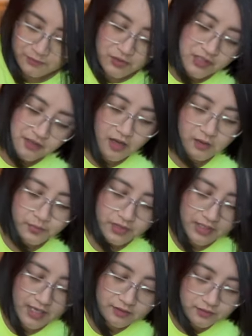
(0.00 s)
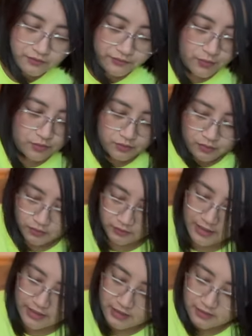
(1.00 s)
I'm just copying how the photo
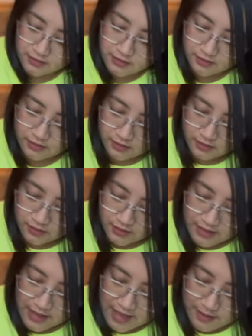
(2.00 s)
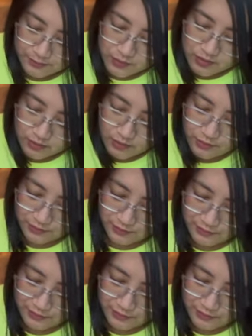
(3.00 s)
looked like in the app, so